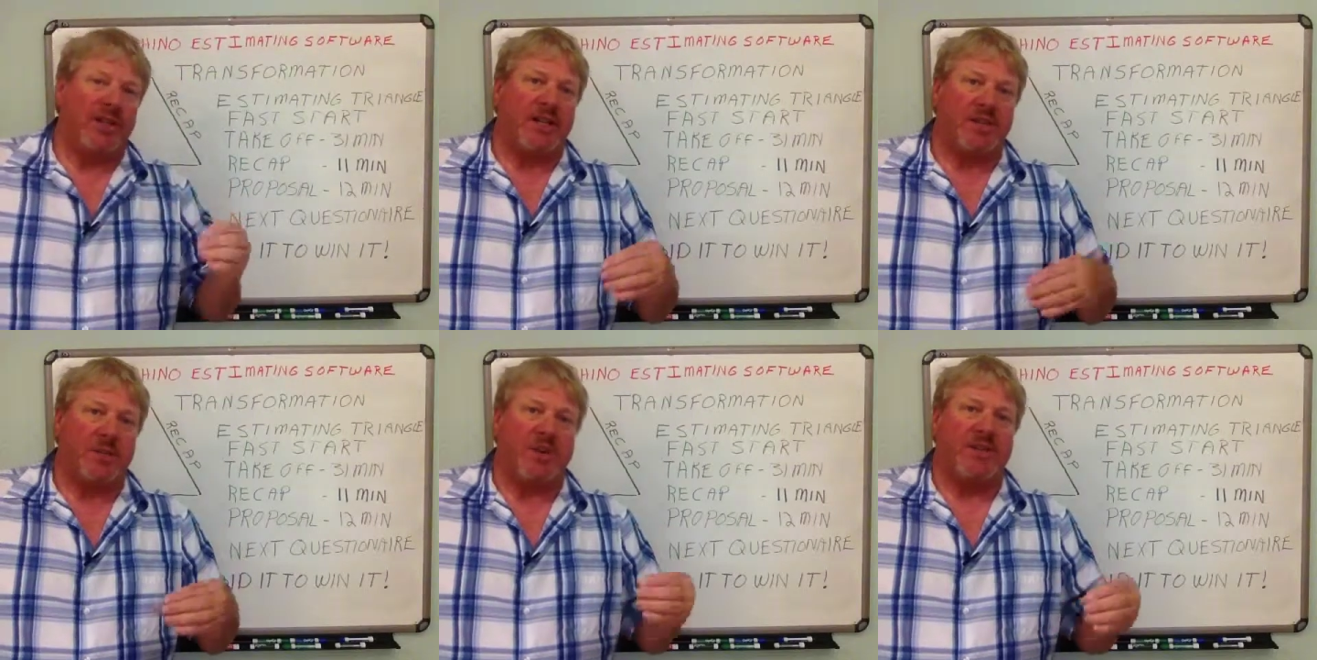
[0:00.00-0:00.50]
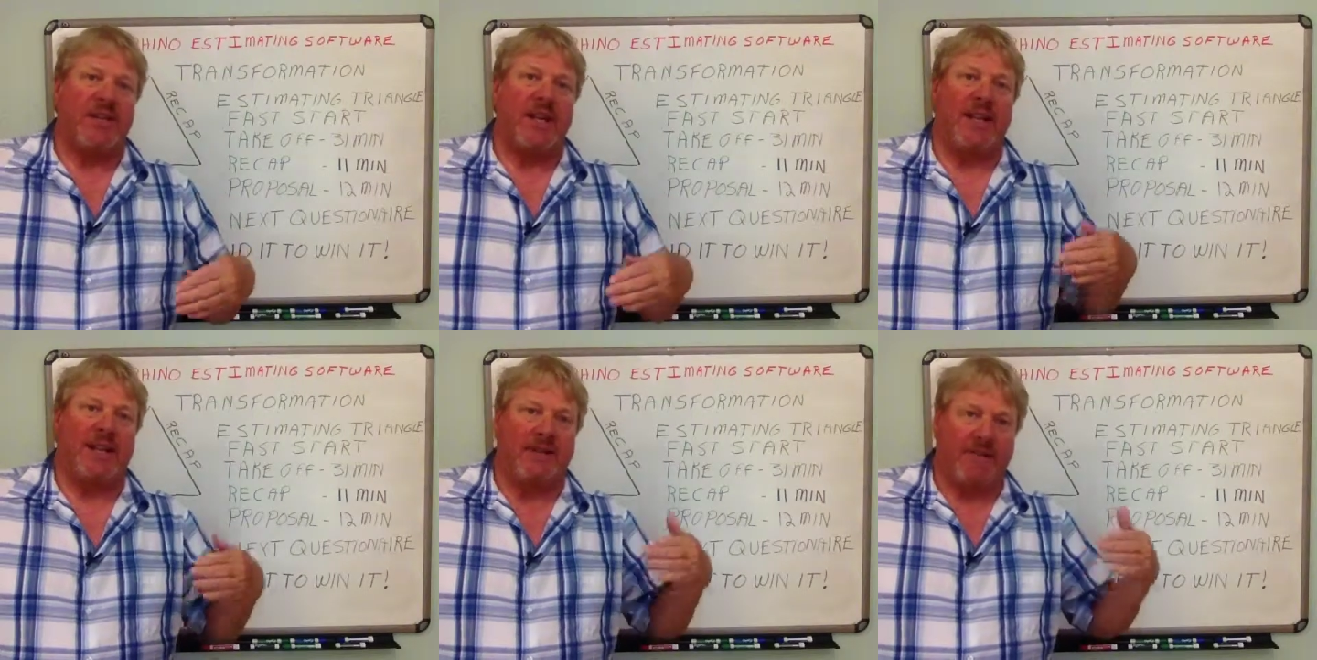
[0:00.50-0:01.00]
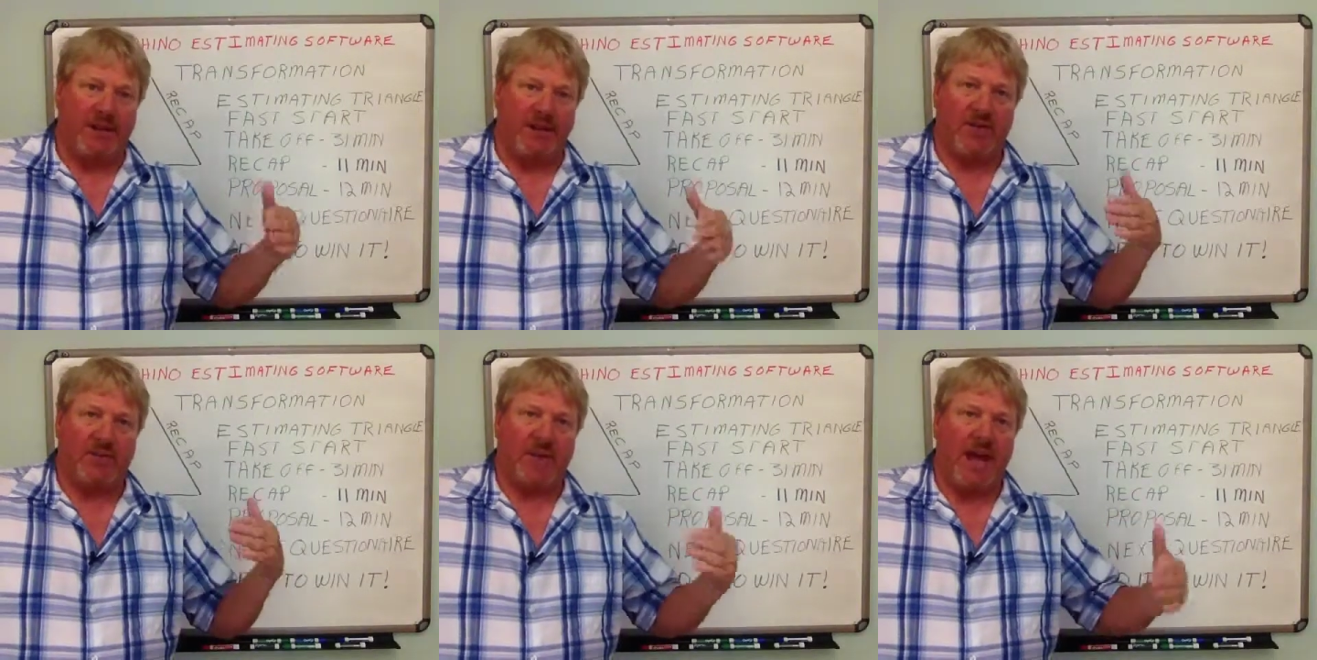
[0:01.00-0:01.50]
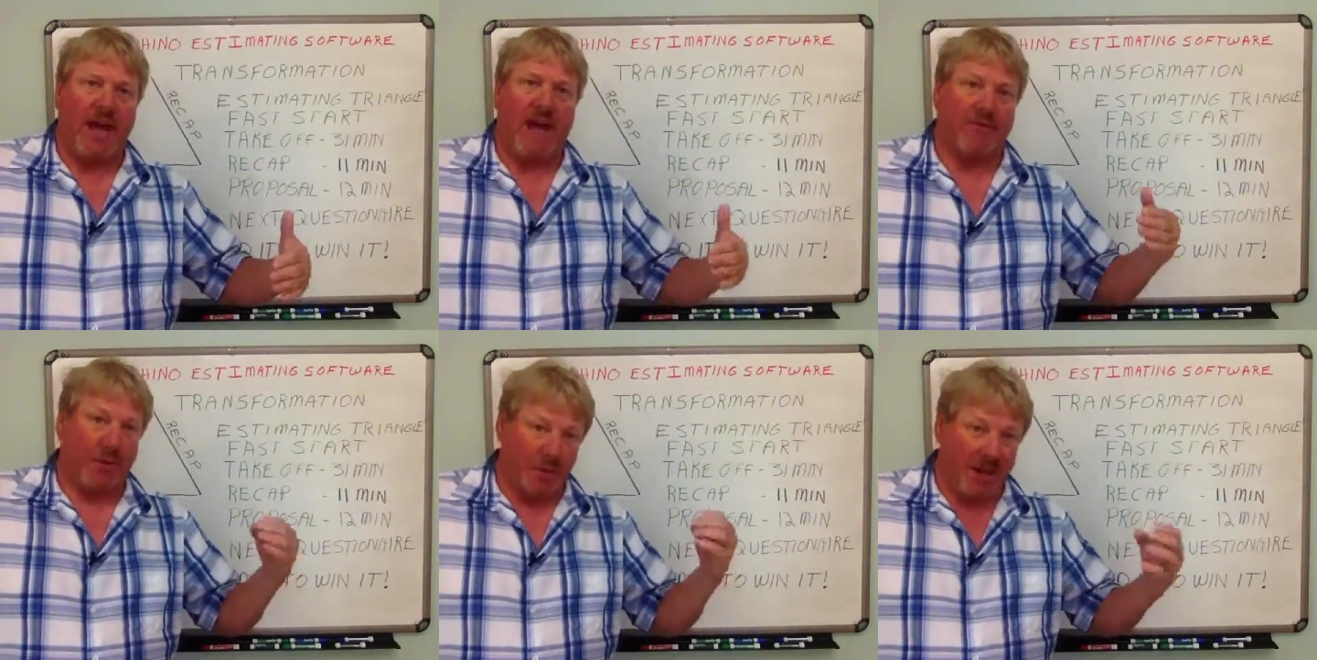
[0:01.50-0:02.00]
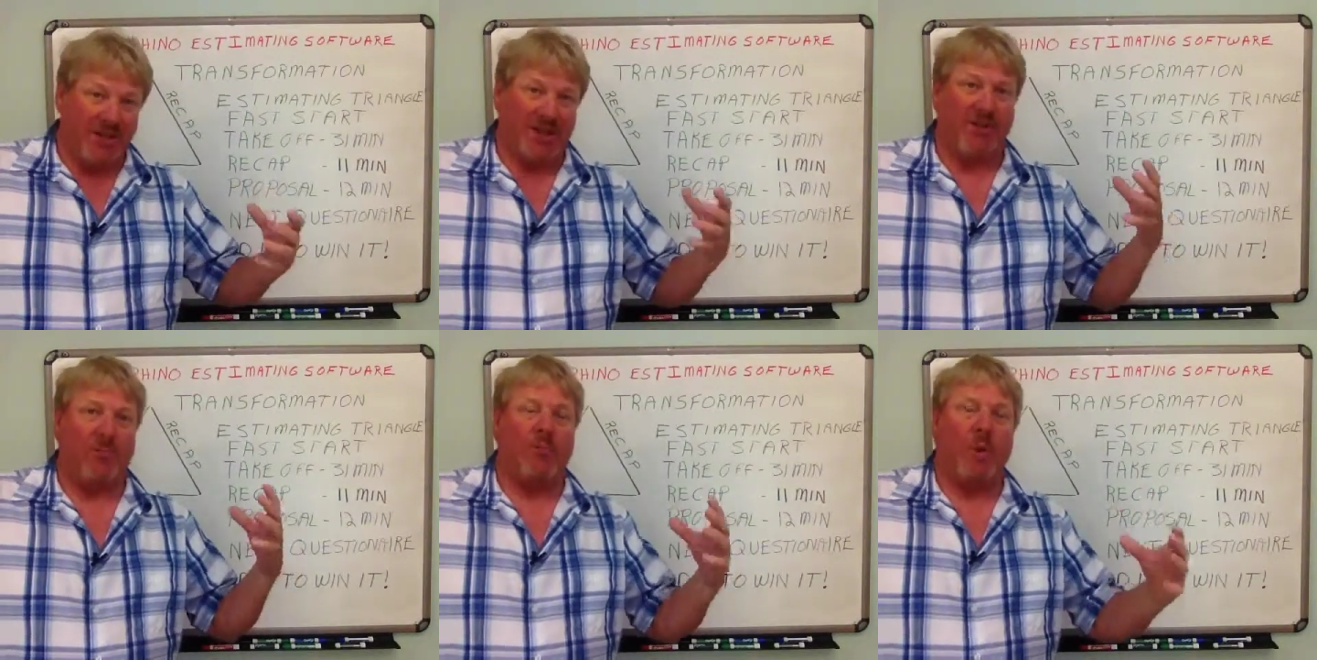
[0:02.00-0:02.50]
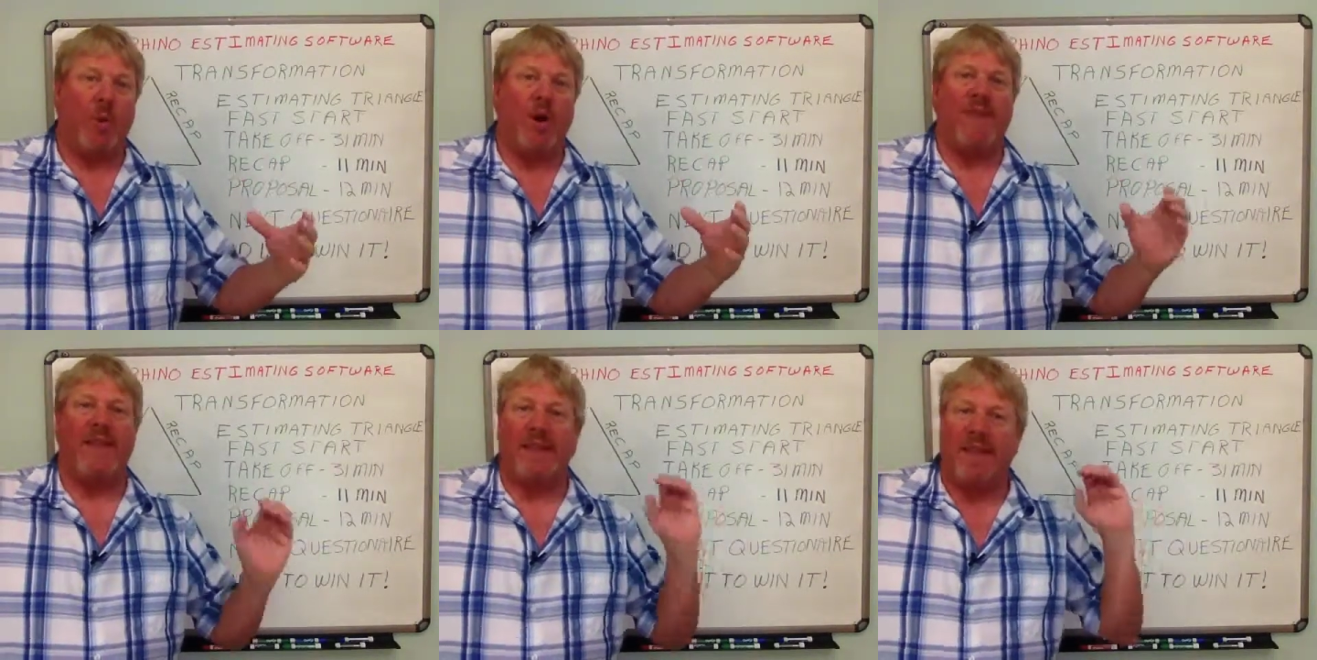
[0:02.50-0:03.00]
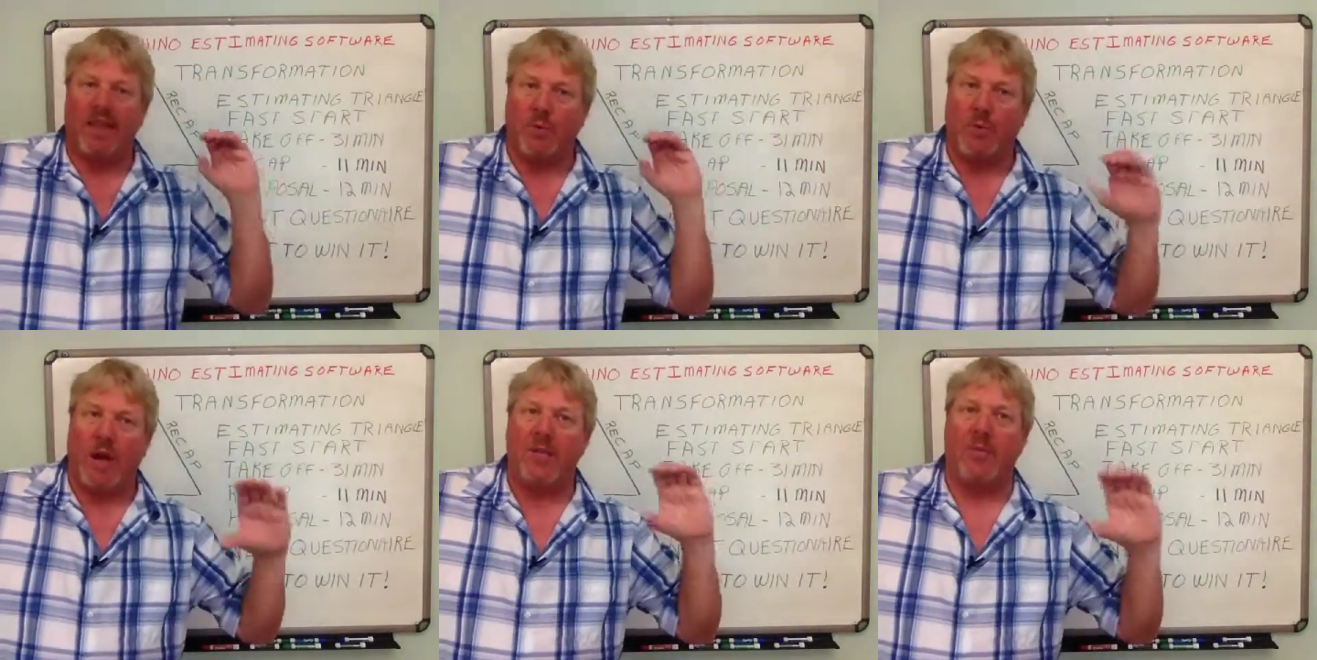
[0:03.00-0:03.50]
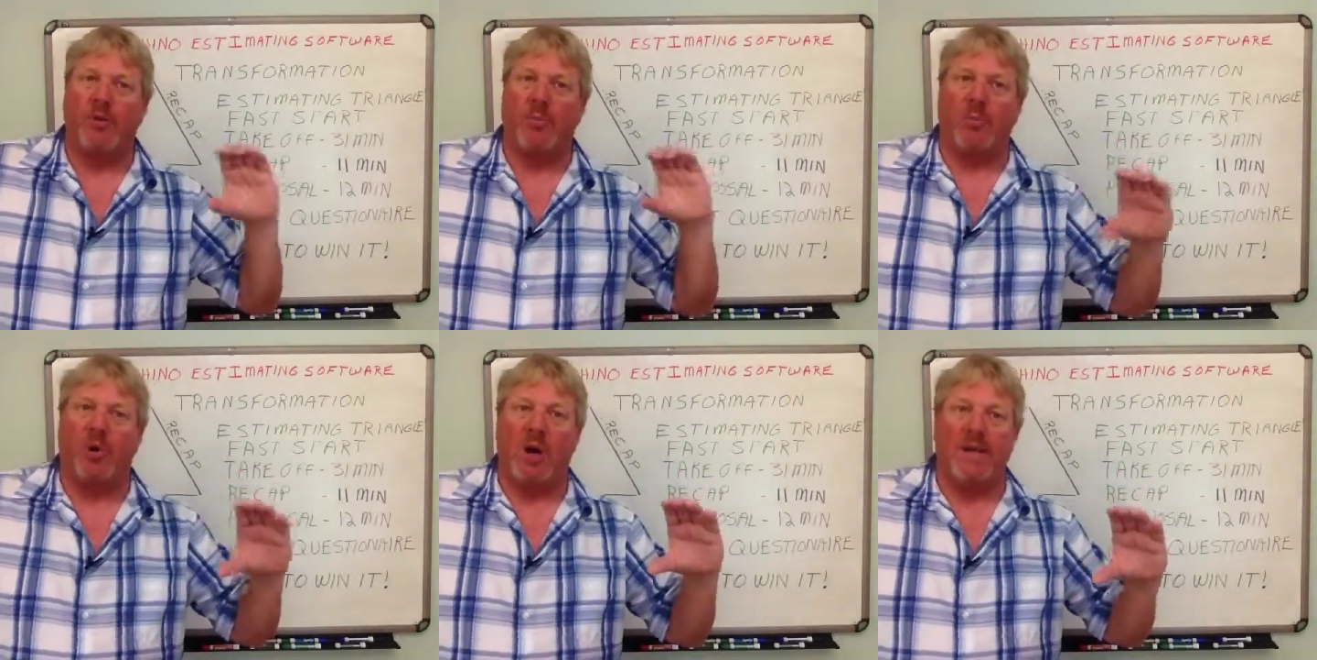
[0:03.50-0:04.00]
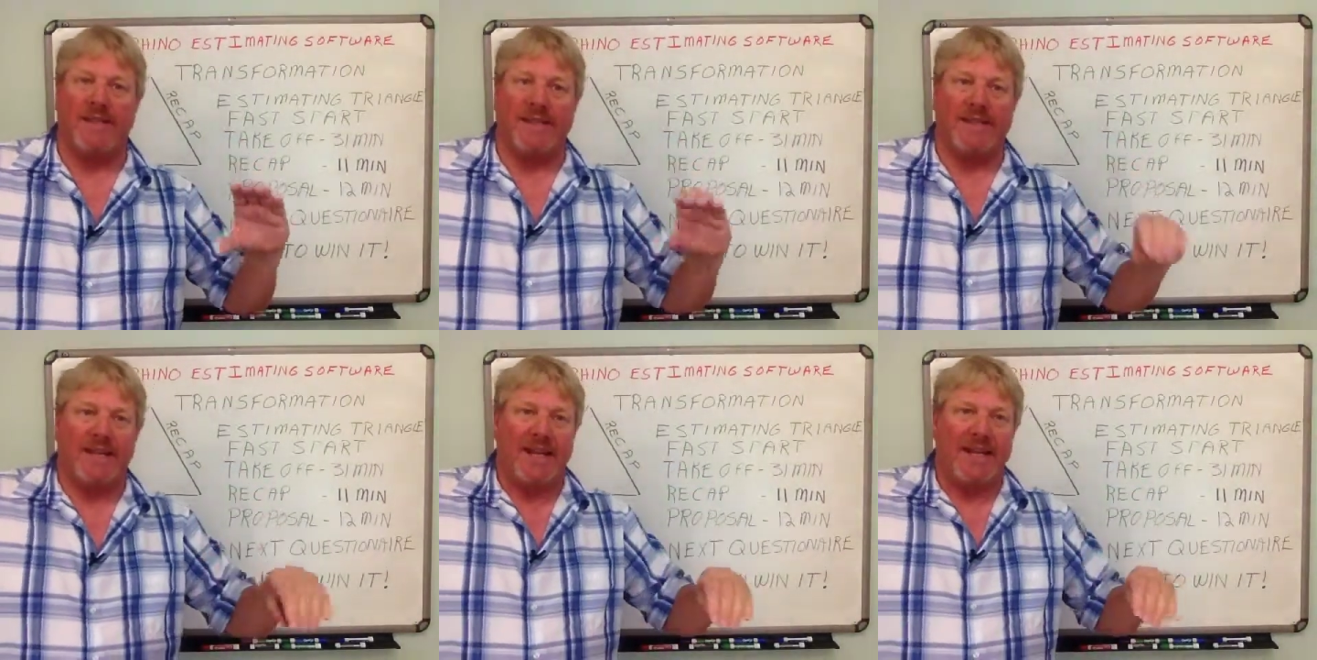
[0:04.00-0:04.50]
I just want to say that the videos we have are right to the point. They get you right through the process.